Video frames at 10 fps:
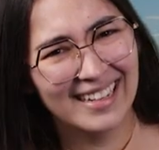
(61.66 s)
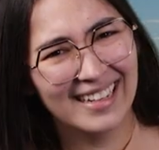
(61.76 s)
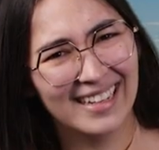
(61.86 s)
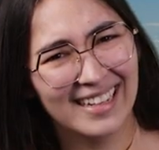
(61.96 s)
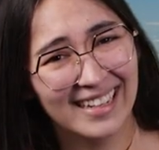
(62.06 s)

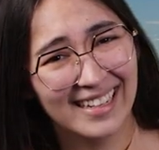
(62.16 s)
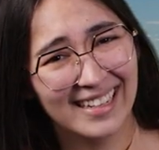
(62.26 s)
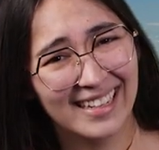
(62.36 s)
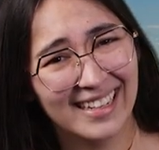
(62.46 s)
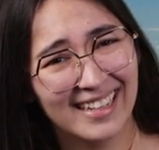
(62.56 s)

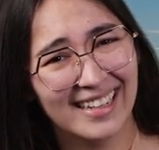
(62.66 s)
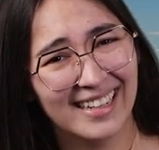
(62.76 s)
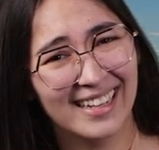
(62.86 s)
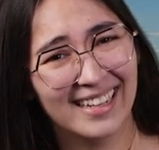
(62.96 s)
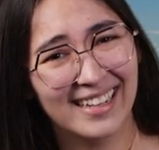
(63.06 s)

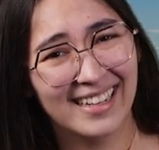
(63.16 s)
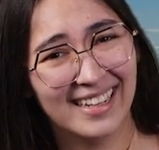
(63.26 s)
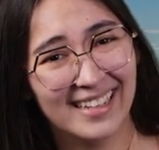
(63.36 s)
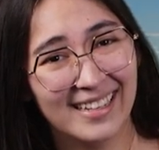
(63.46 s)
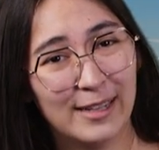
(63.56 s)

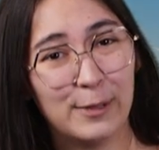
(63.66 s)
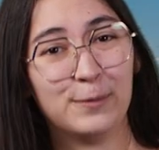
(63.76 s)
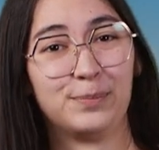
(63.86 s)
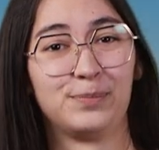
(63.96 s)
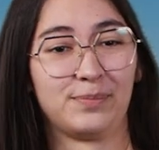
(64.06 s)
No words are spoken by the person on screen.